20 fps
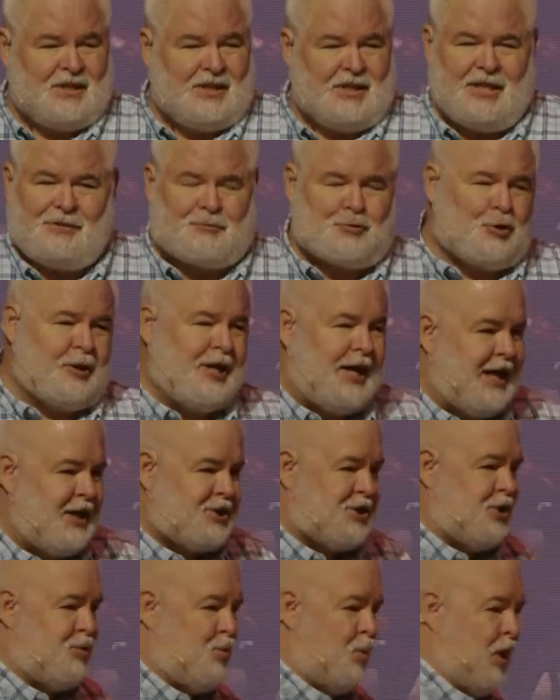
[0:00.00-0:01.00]
If
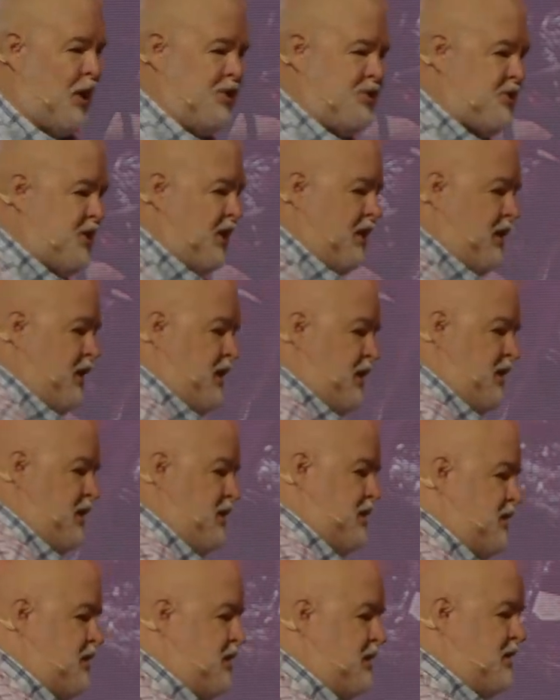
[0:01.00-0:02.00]
creation was
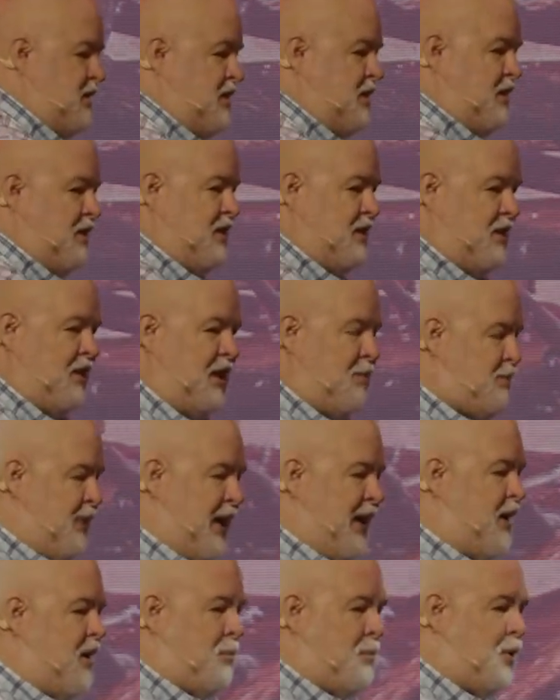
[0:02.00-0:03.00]
a
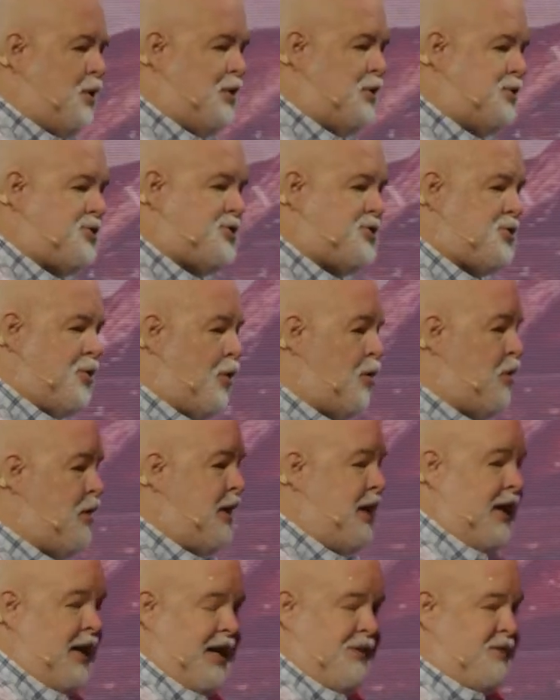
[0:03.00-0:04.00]
parable and a story,
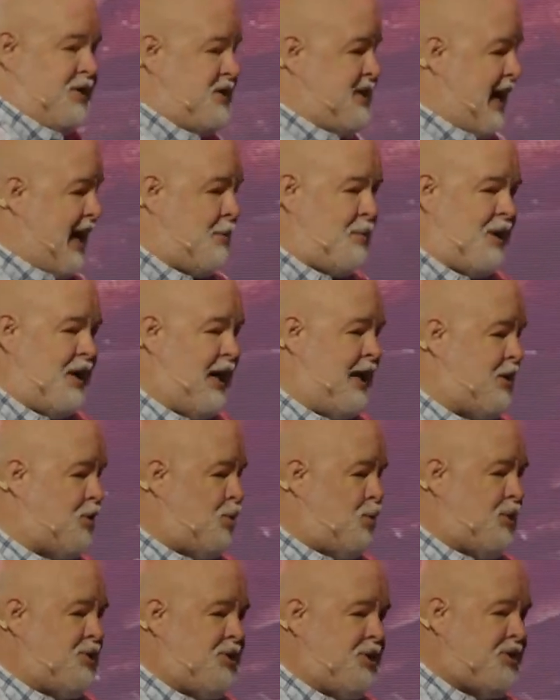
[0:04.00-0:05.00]
if the tabernacle
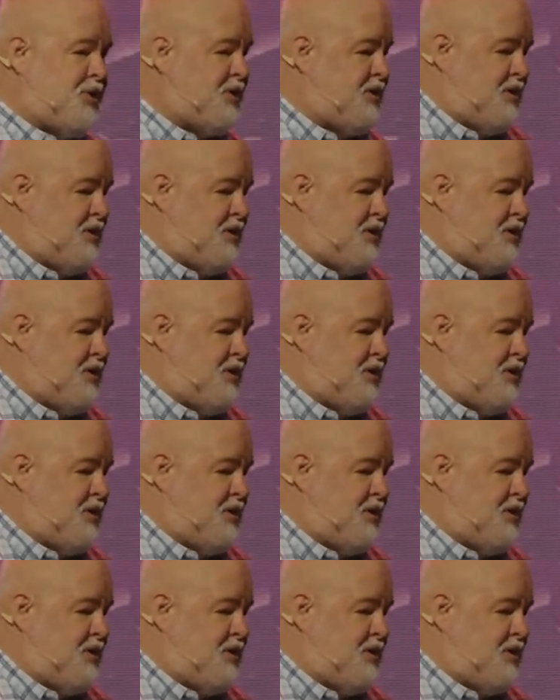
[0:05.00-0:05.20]
was a